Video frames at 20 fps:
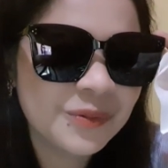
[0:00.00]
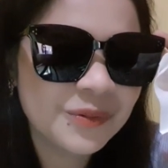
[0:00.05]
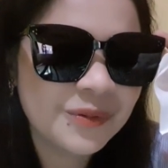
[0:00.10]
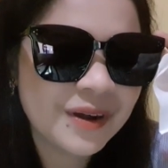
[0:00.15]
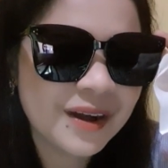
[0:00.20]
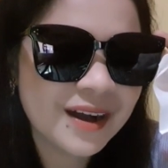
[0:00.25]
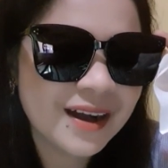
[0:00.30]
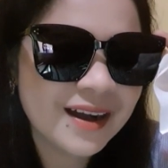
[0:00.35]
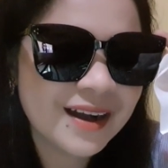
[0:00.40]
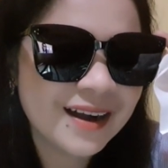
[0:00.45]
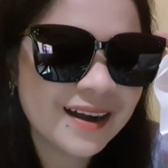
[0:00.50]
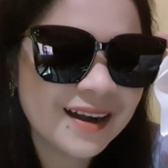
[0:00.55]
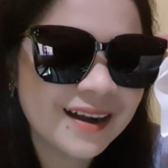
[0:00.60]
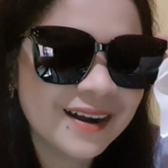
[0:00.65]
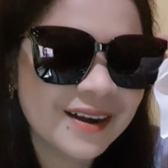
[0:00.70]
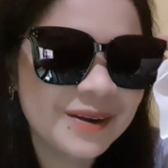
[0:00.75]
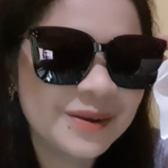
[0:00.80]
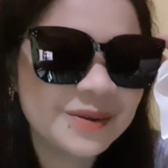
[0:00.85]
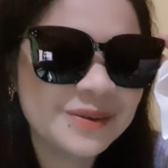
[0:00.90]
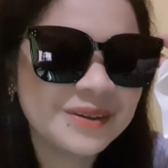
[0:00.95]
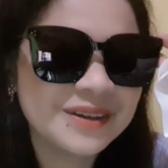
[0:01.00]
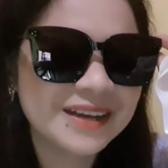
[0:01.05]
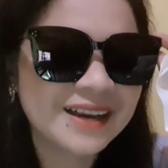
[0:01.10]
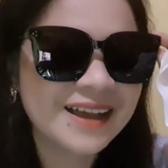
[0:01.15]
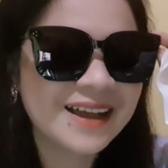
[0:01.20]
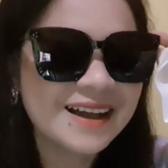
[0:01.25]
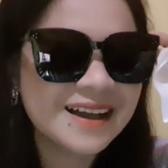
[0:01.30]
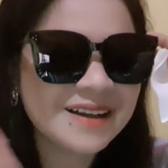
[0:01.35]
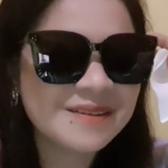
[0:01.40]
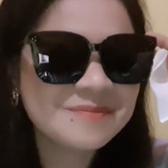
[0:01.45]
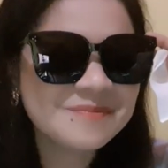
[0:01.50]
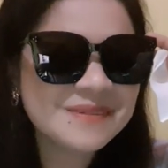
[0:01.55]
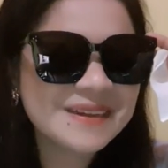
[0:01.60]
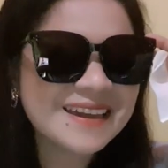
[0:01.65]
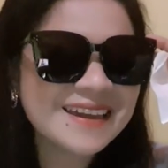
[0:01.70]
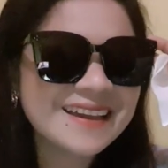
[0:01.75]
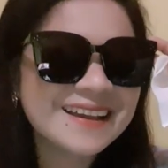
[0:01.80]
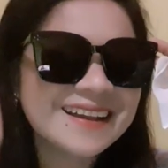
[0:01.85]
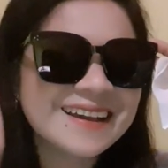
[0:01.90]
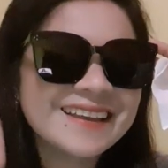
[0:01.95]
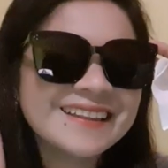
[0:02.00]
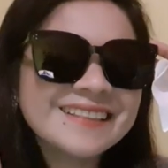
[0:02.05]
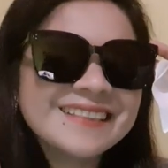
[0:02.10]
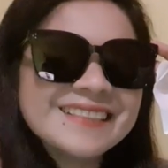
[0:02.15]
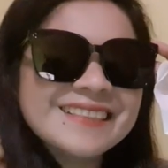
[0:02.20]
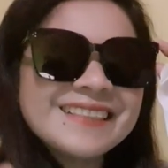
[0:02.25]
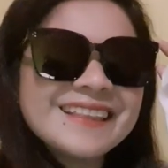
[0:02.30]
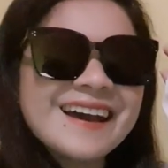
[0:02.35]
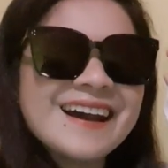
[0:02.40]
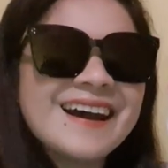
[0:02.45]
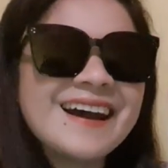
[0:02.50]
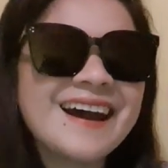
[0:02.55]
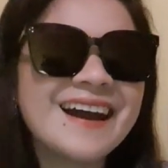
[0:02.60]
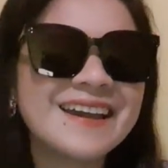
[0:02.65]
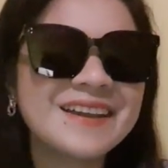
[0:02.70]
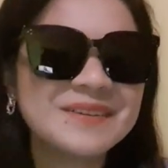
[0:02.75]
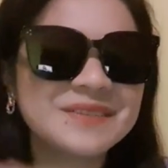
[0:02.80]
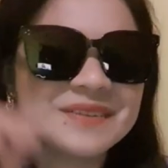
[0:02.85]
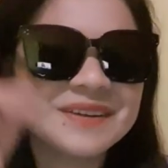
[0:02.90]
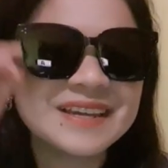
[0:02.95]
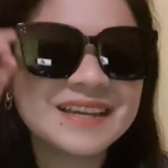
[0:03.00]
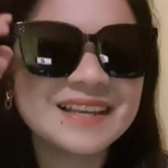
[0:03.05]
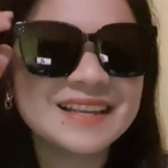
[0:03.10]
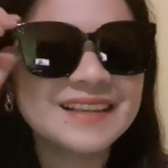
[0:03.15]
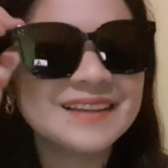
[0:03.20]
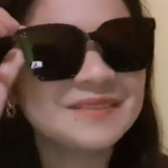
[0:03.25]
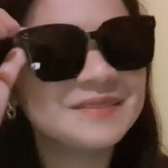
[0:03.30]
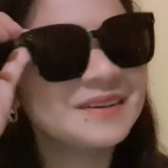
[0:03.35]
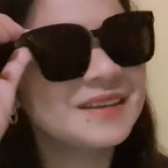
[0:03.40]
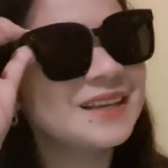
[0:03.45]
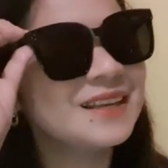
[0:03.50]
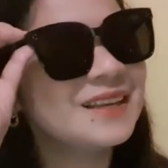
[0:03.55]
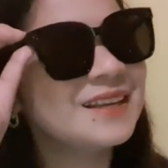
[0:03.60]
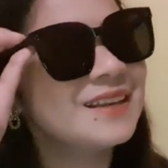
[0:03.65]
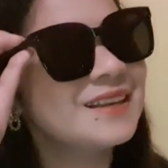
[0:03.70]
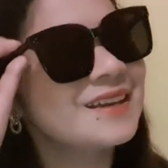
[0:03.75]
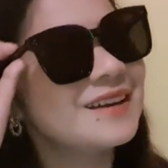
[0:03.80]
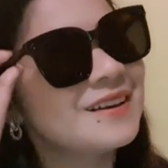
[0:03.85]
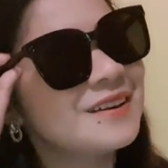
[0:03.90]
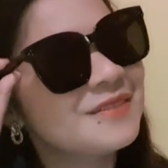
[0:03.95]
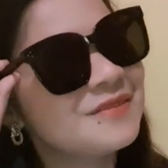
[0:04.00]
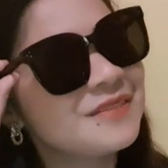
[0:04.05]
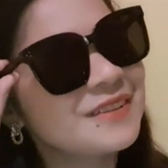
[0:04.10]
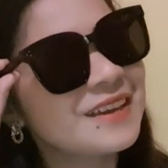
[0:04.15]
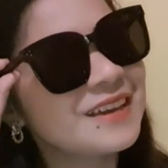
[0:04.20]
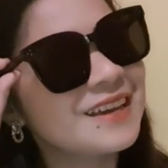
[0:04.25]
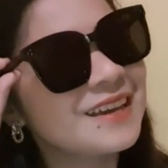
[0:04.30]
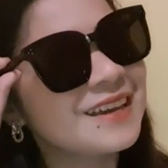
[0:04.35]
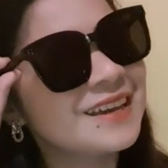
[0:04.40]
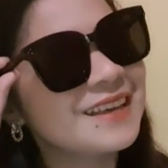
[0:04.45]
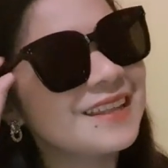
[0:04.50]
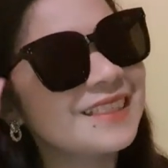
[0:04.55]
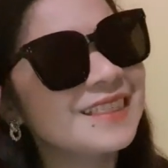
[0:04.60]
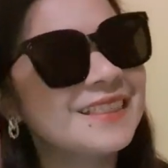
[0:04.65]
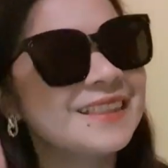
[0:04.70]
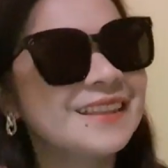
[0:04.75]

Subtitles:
Wow, grabe, ganda. I really, really love it.